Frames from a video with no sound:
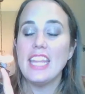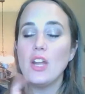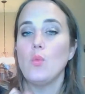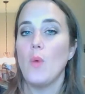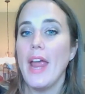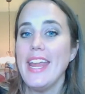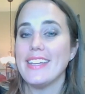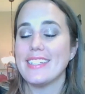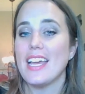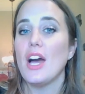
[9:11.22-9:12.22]
and then
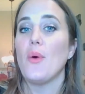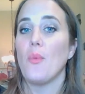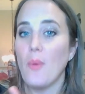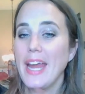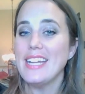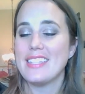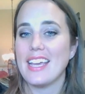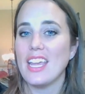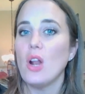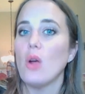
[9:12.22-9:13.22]
wait, wait a
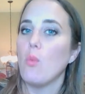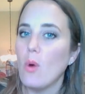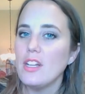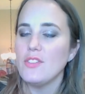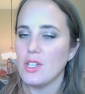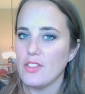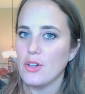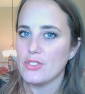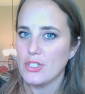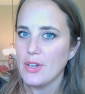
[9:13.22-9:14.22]
second, what if you have the
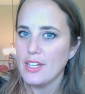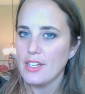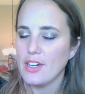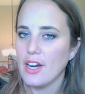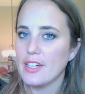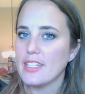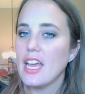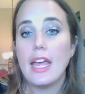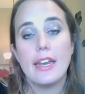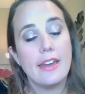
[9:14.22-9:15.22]
Ulta credit card?
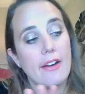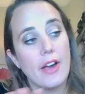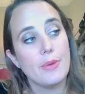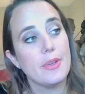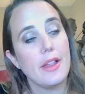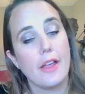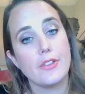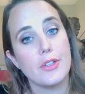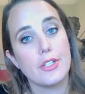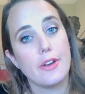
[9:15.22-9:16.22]
Now I realize
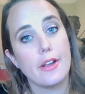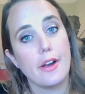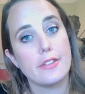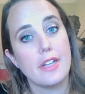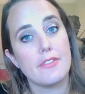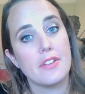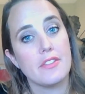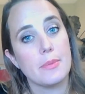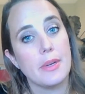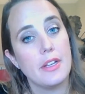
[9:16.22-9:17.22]
the Ulta credit card is not for
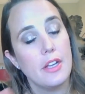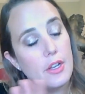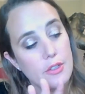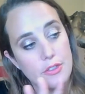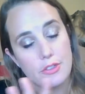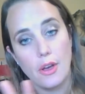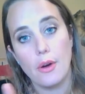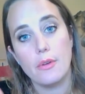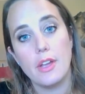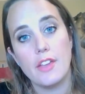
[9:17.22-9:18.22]
everybody,
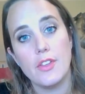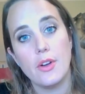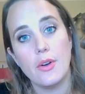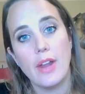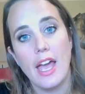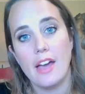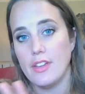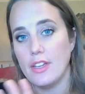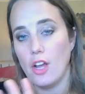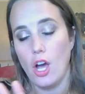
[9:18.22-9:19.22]
so if you don't
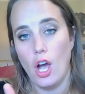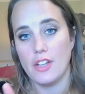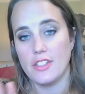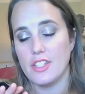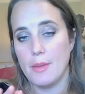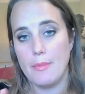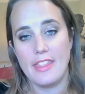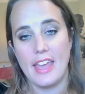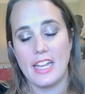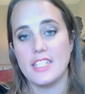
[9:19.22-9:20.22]
have it, awesome,
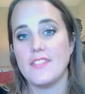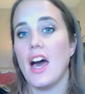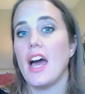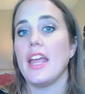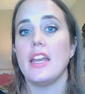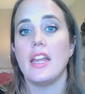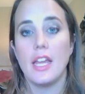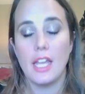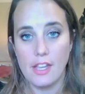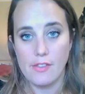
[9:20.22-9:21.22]
that's fine.
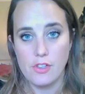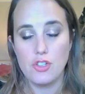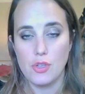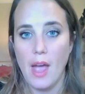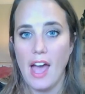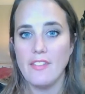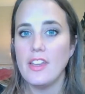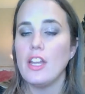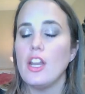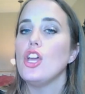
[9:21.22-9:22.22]
If you do have
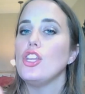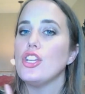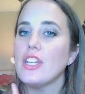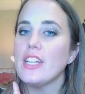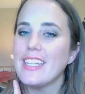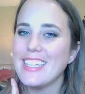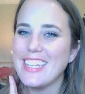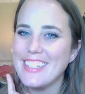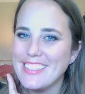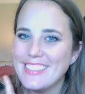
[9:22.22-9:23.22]
it, you're gonna
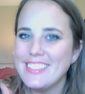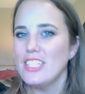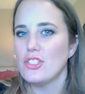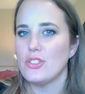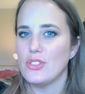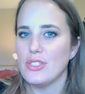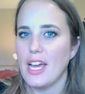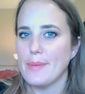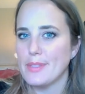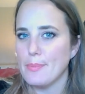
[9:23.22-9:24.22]
get an additional two
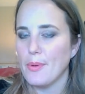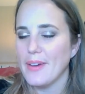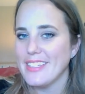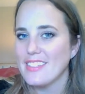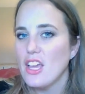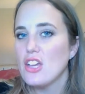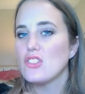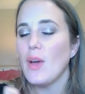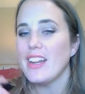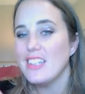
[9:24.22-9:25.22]
times the points.
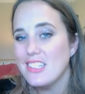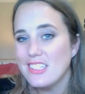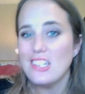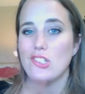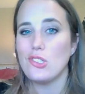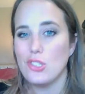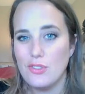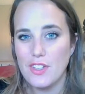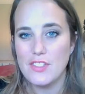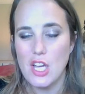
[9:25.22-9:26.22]
So add an additional
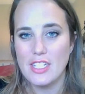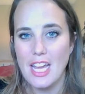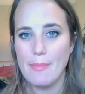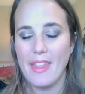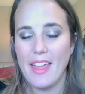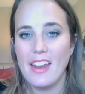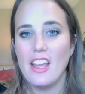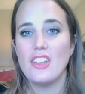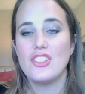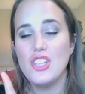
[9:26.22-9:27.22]
250 on top of that,
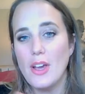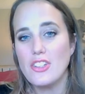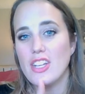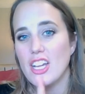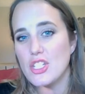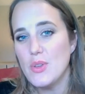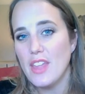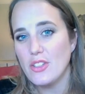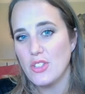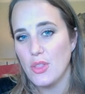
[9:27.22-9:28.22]
so you actually got
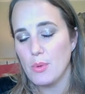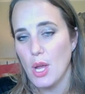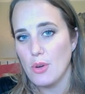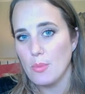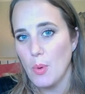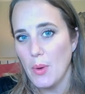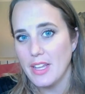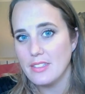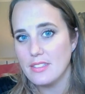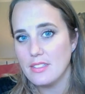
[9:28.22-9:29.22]
2,300
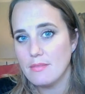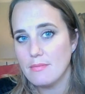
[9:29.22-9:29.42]
points